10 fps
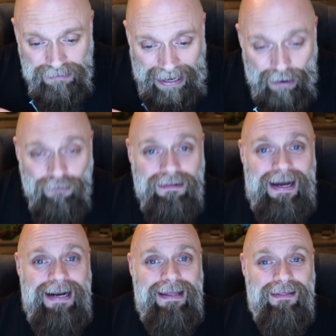
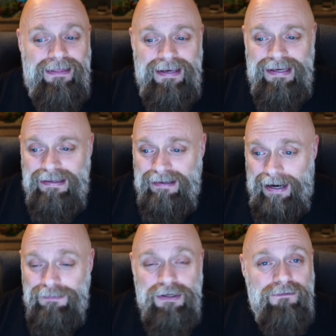outlining the
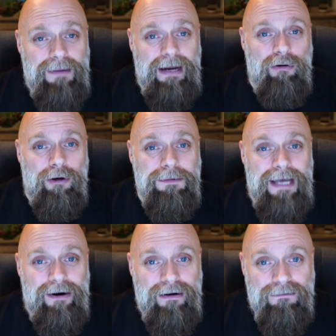types of microbes
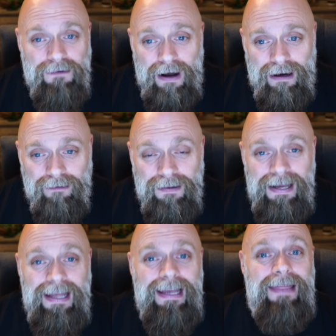that are involved
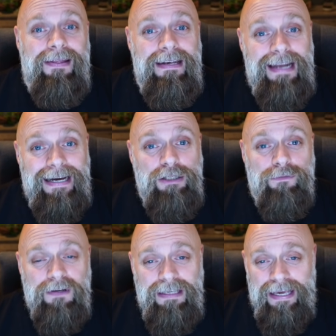in the
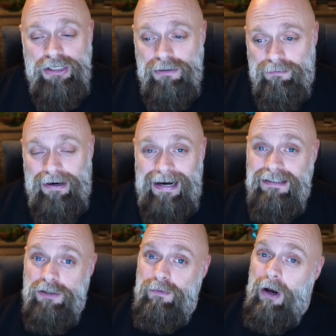nitrification
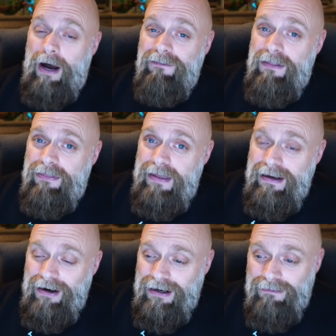process. We often
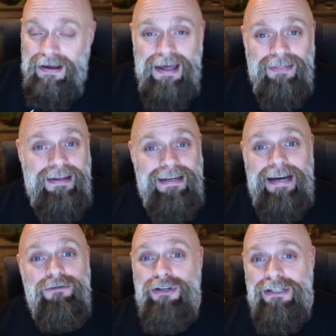think of the
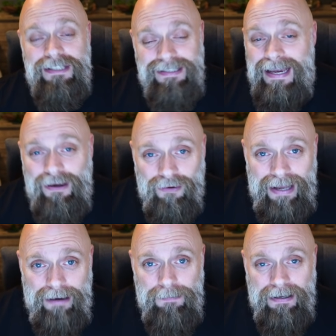nitrogen cycle
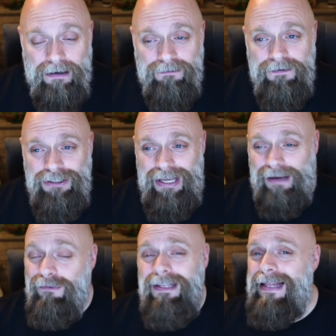happening in our fish tank,
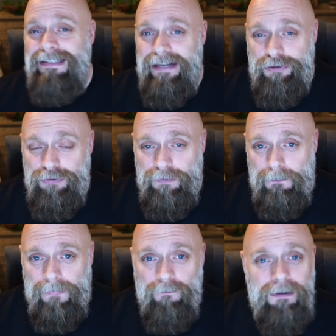and really that's not true.
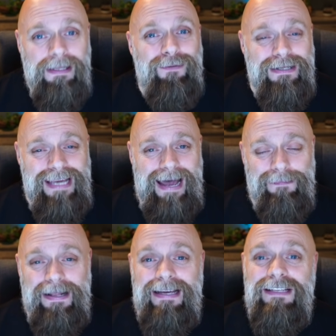Really what's
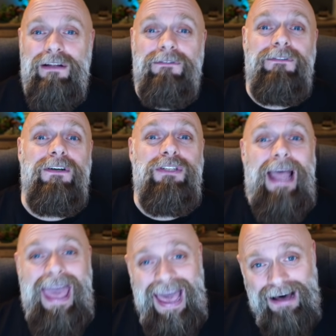happening is the first
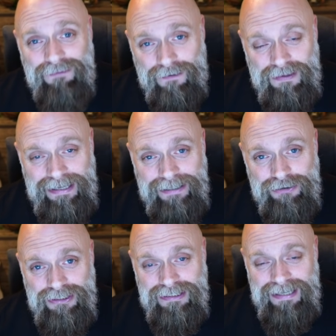half of the
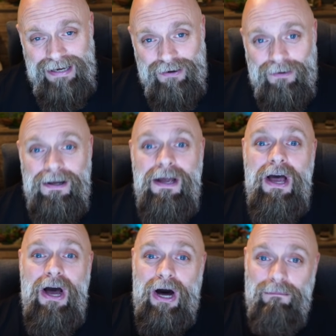nitrogen cycle,
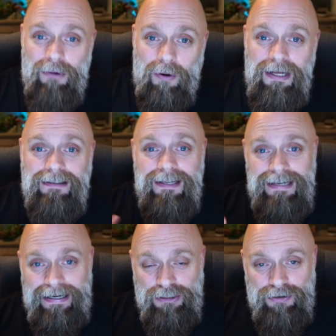ammonia to
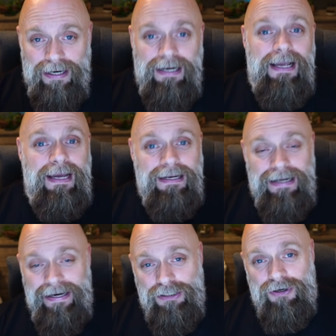nitrite,
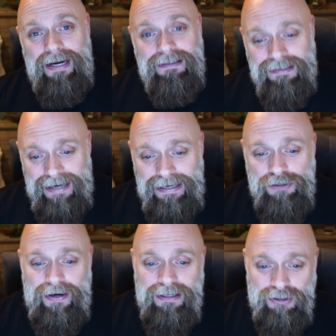nitrite to
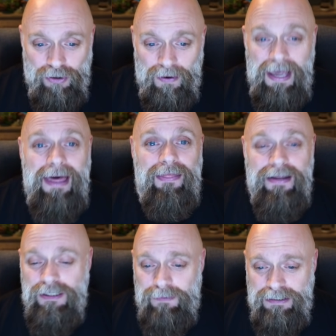nitrate. And so
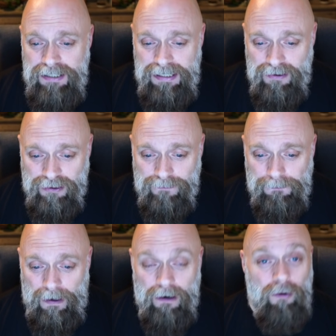this particular
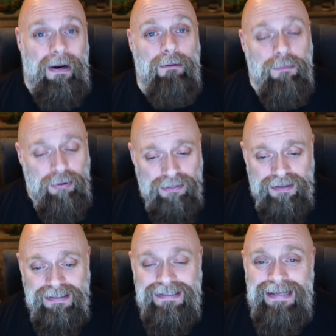article, I will put
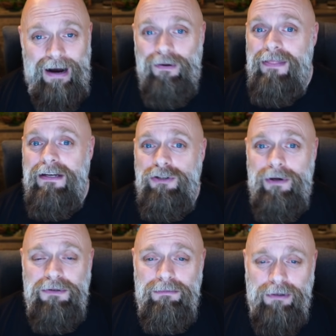this down in the
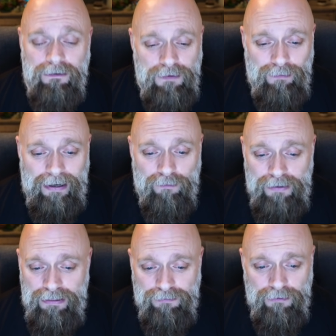description below if you want to
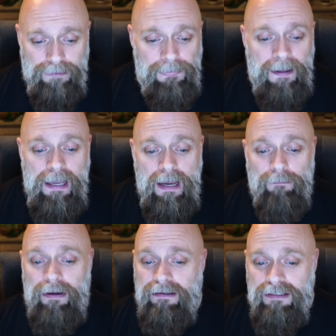read through it,
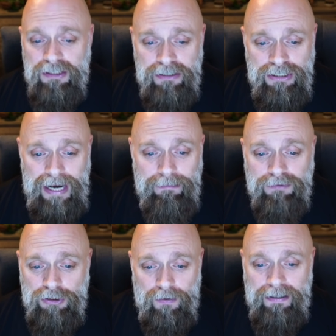but it does a good job
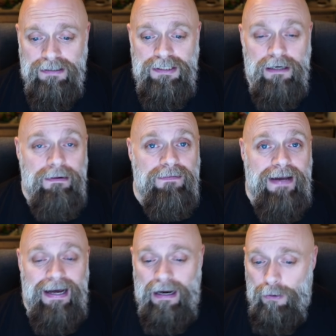of showing us here we've
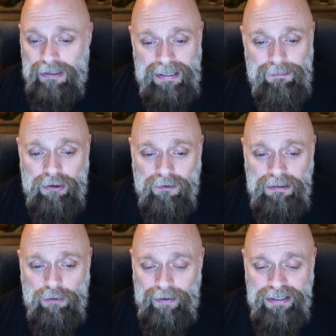got our chemical
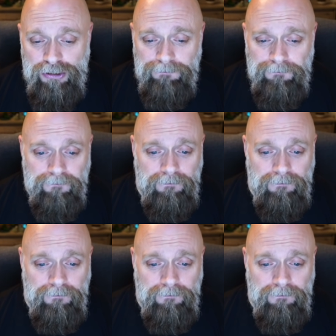equation,